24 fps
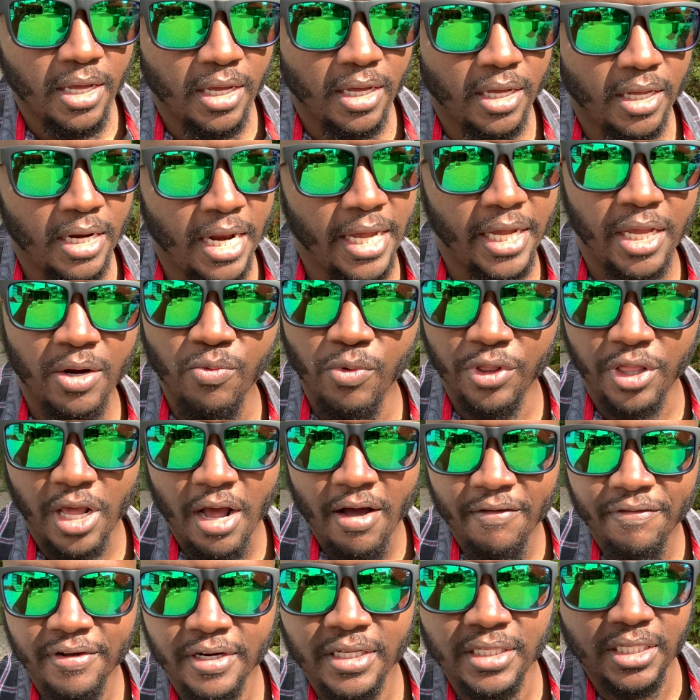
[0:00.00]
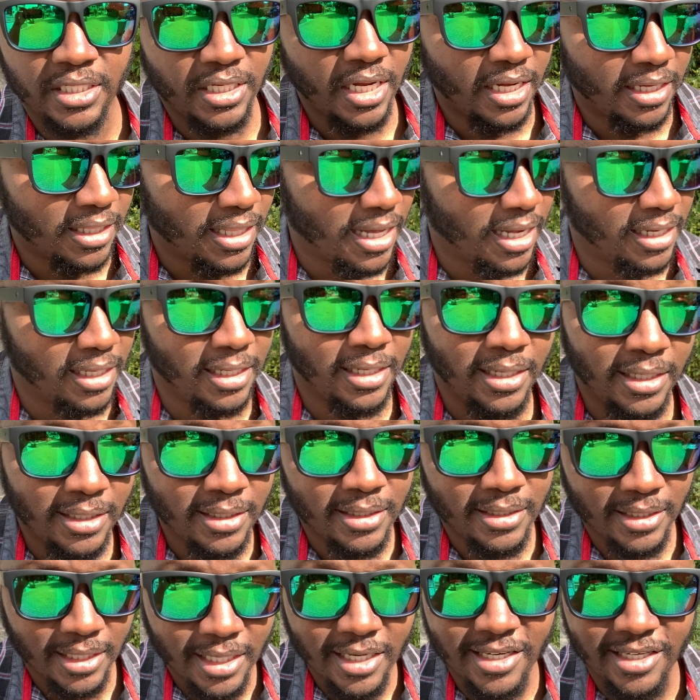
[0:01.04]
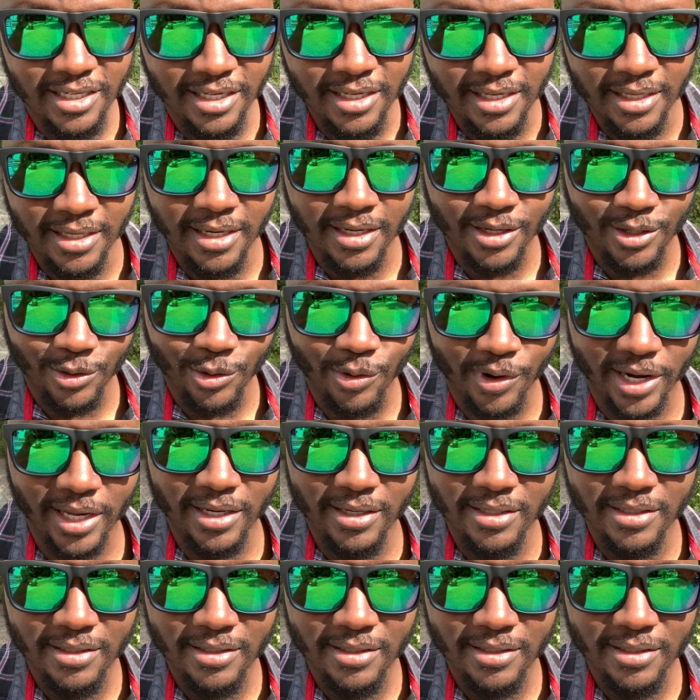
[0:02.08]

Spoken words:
And I can with confidence say that it is indeed great.